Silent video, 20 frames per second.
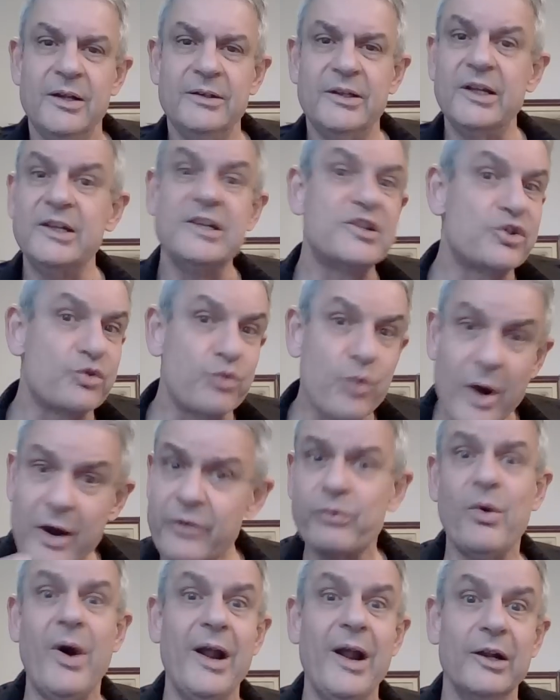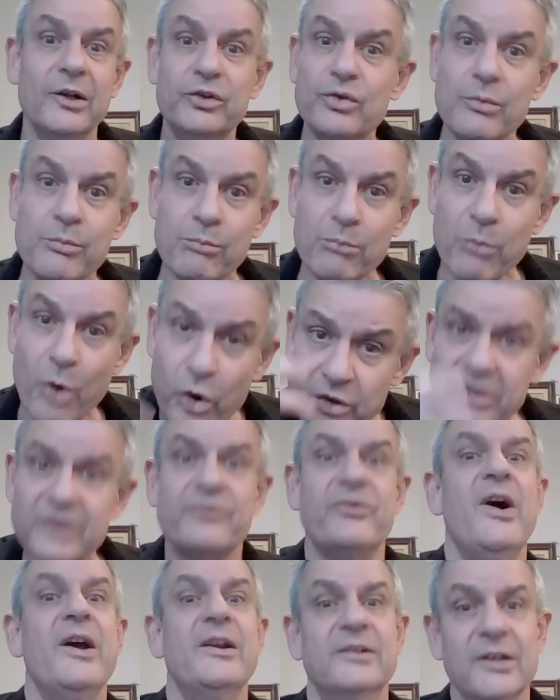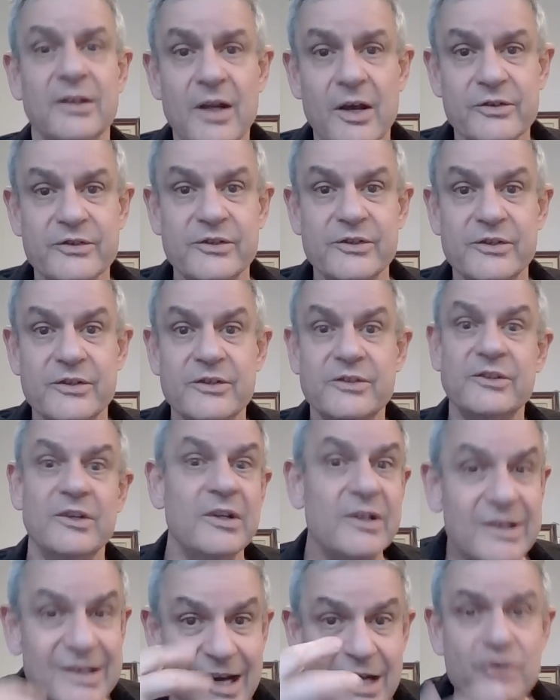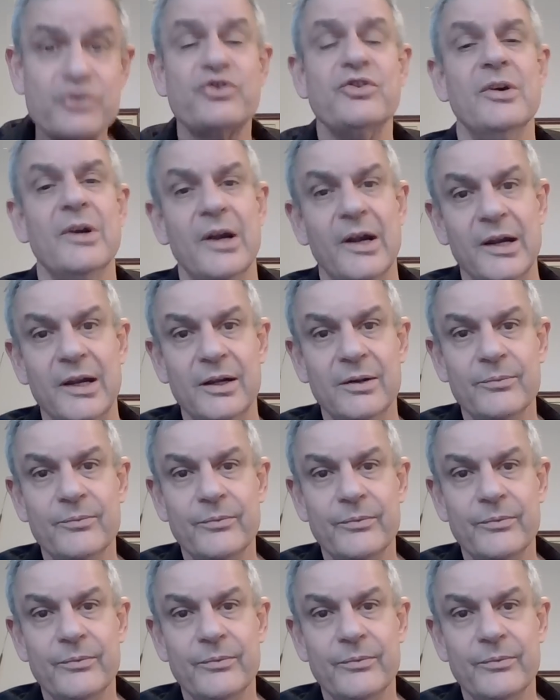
that it's worthwhile to mortify the narcissist intentionally